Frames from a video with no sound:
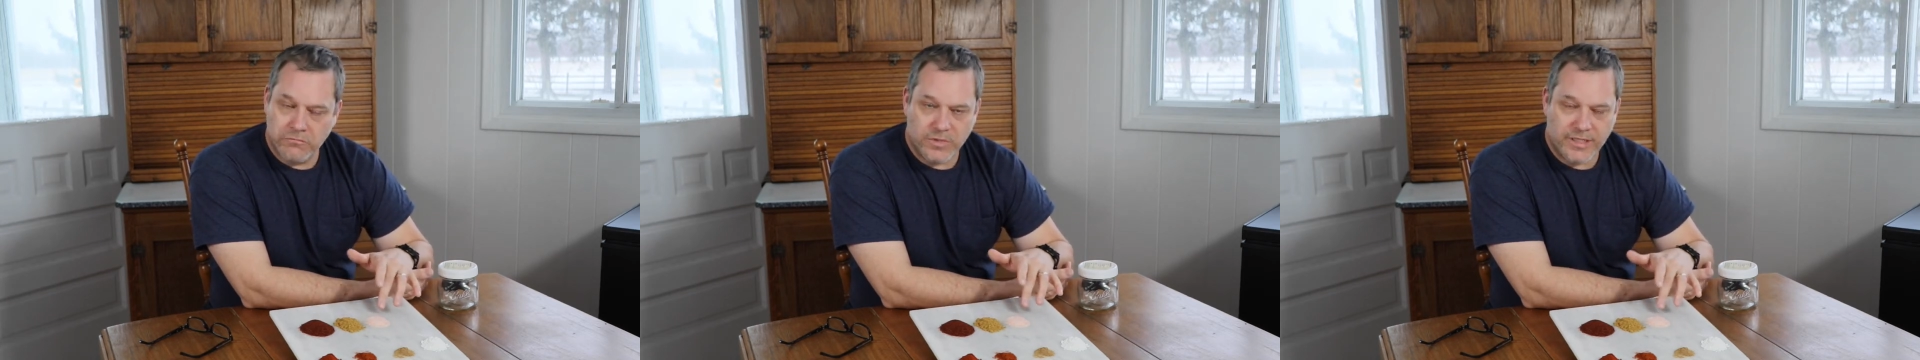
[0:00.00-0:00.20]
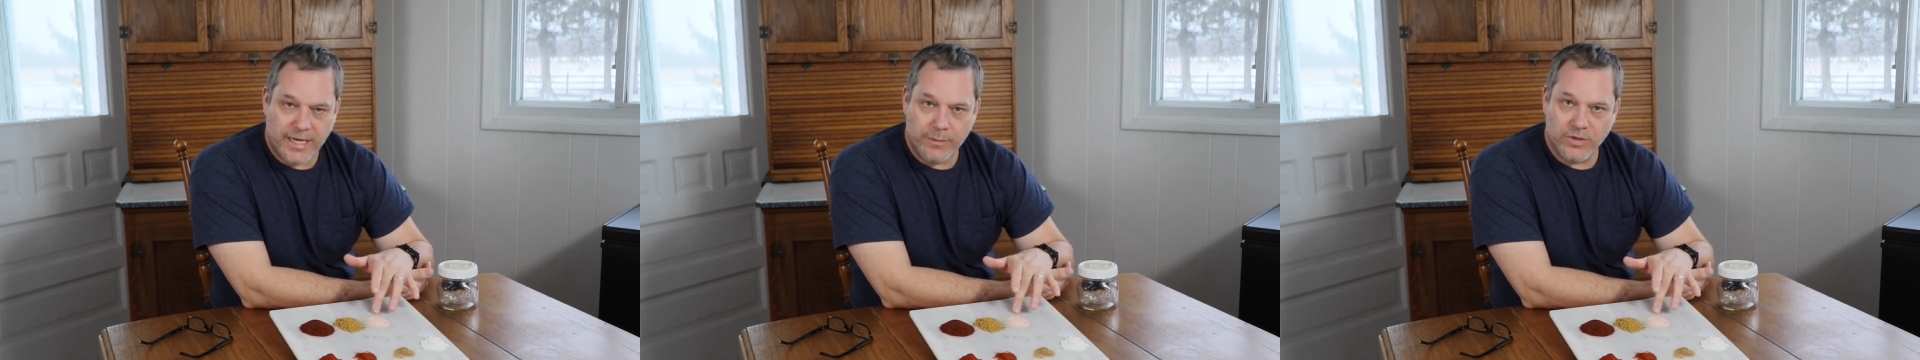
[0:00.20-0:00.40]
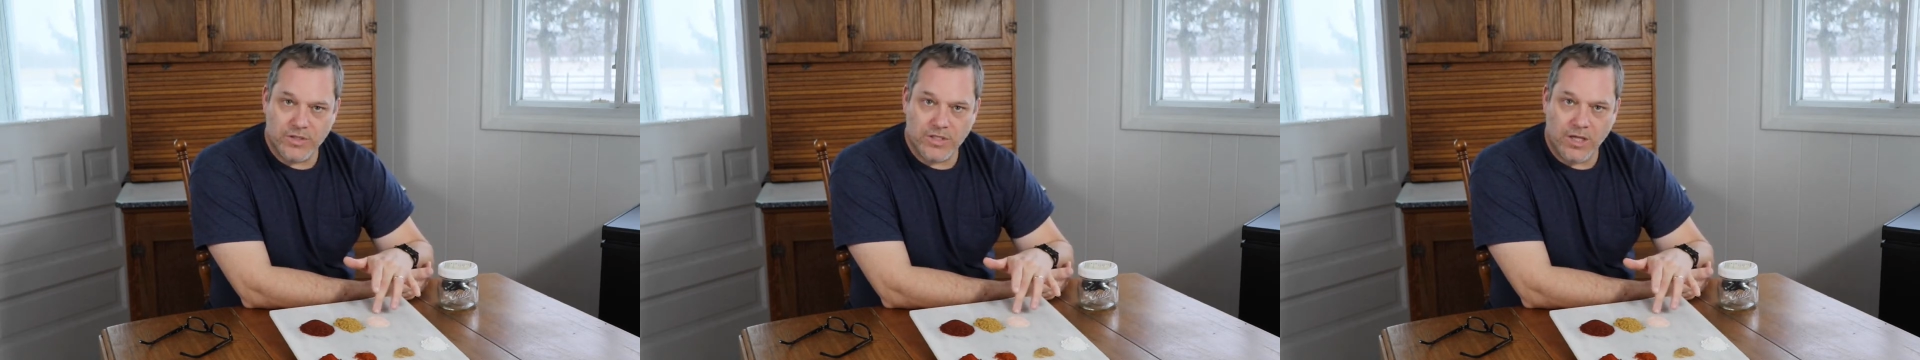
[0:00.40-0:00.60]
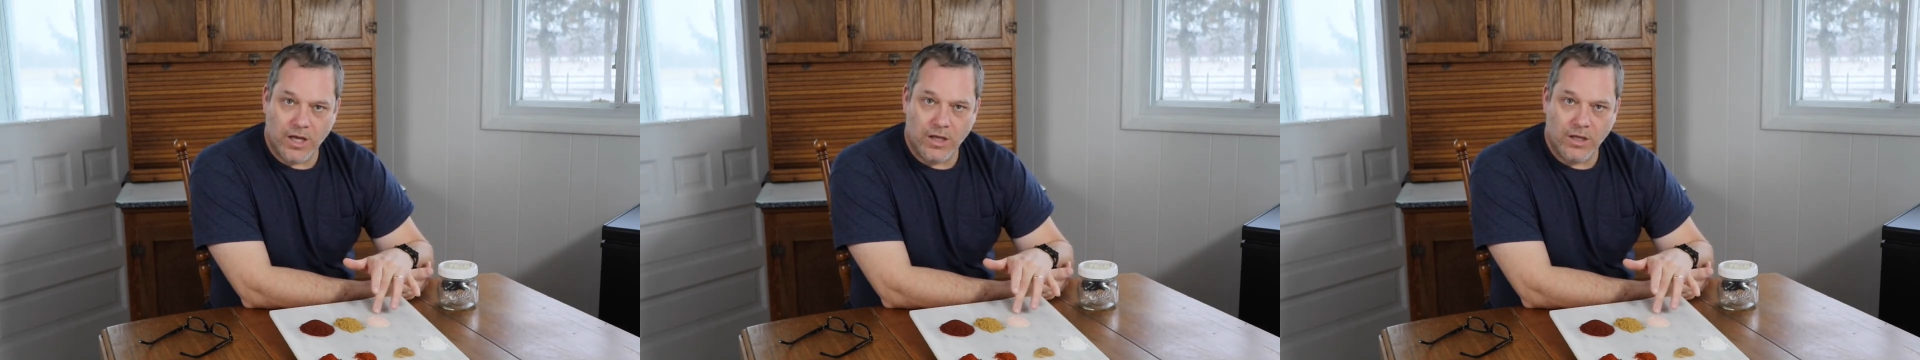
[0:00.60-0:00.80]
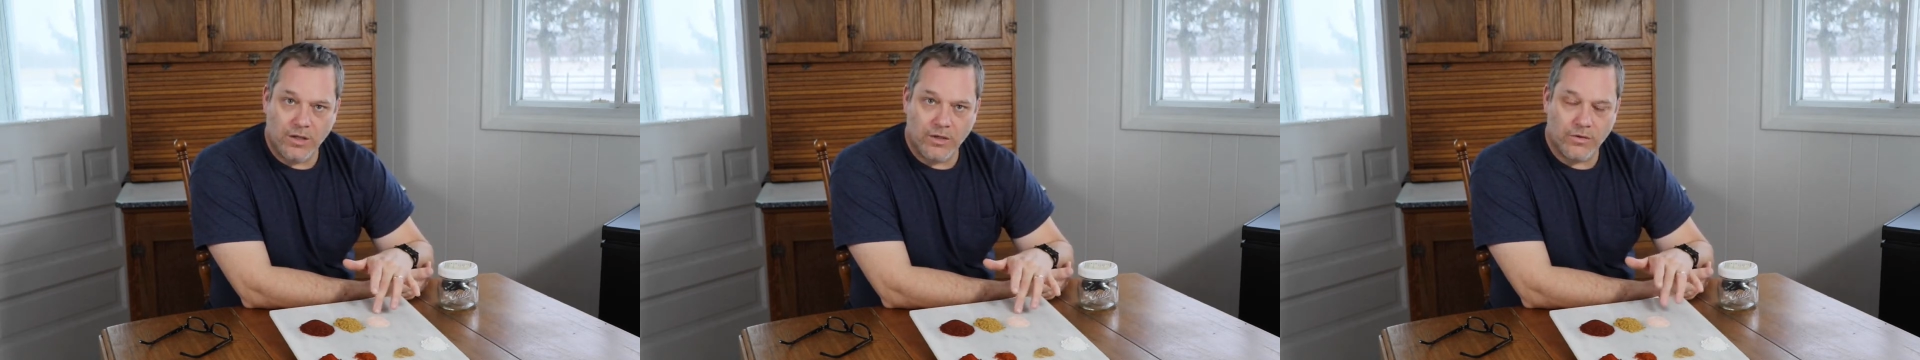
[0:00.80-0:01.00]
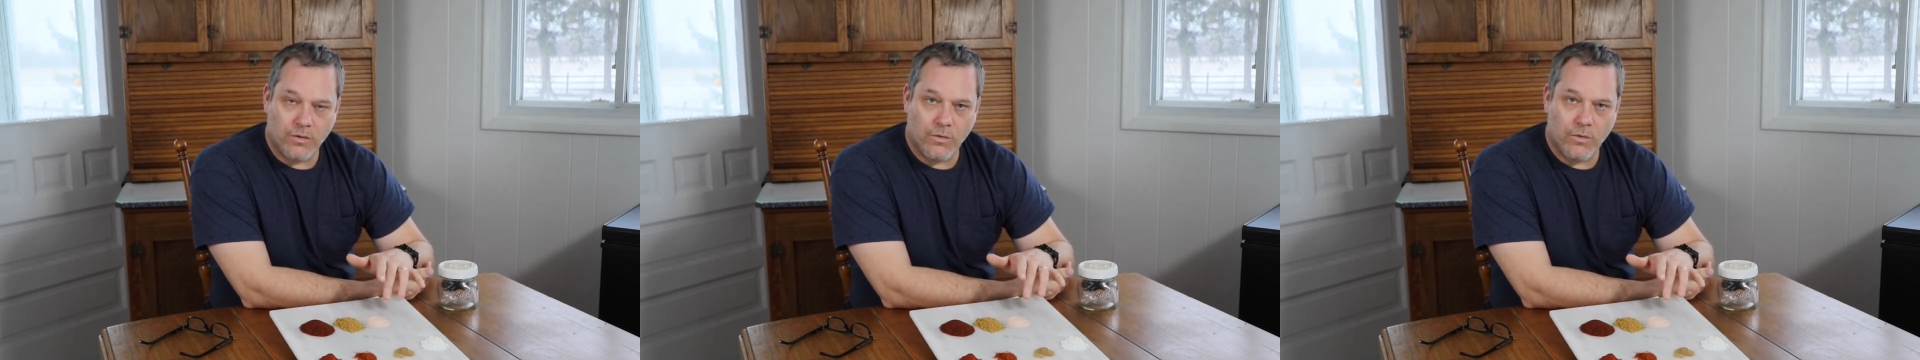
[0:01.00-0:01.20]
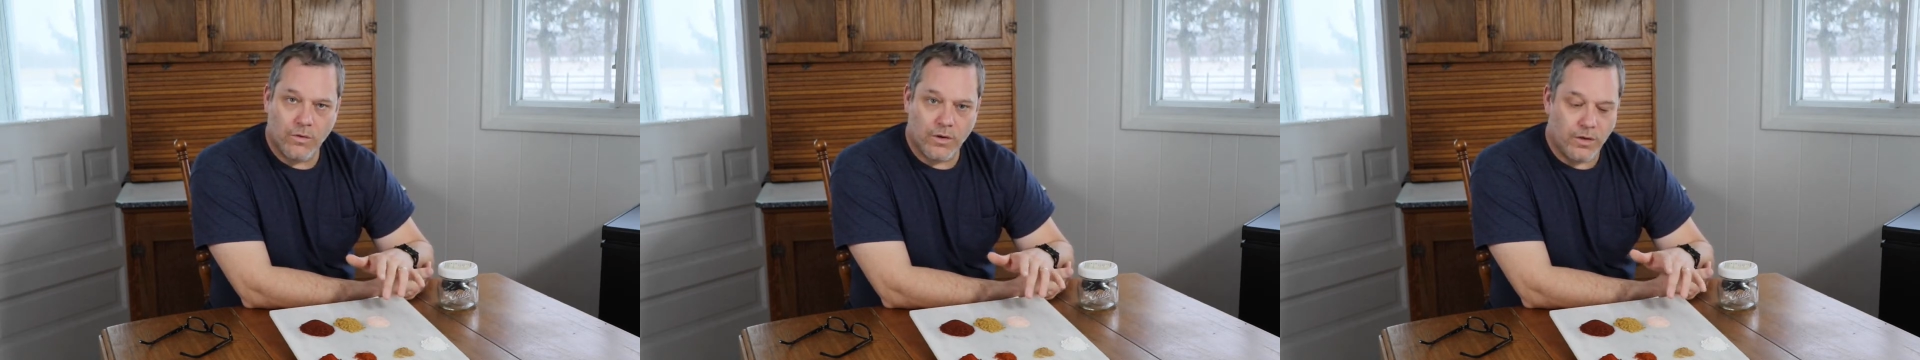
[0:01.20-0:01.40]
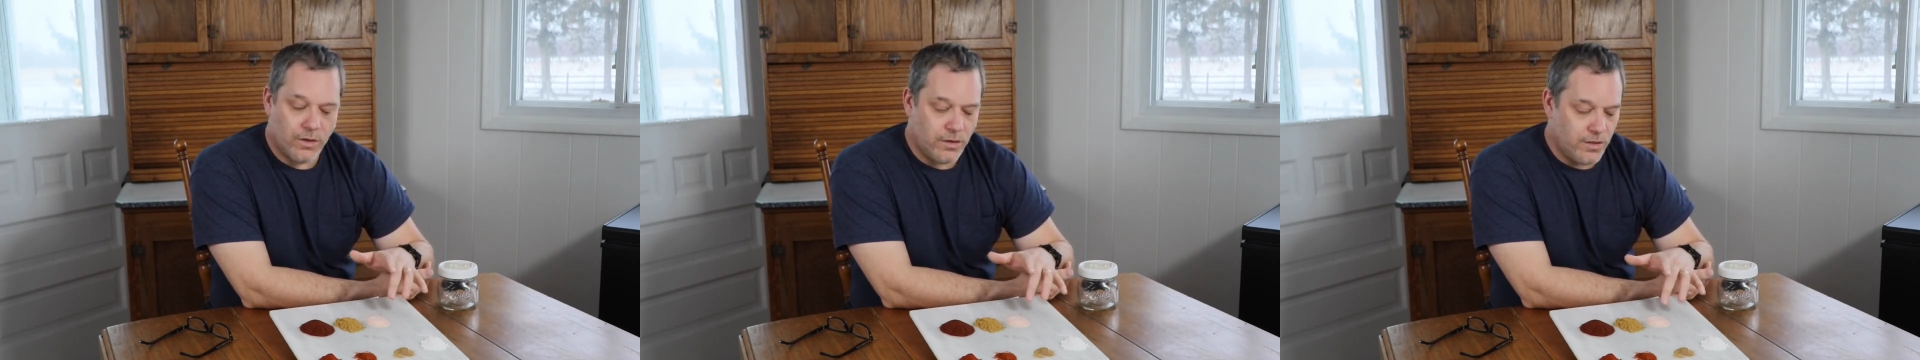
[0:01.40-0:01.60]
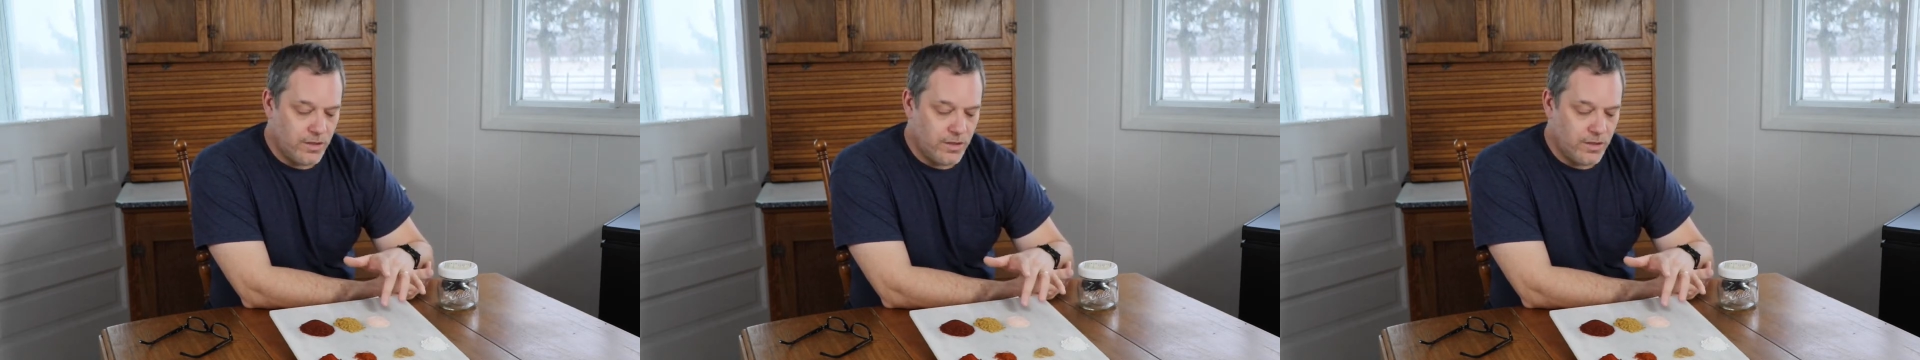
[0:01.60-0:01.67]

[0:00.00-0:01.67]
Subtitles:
table salt or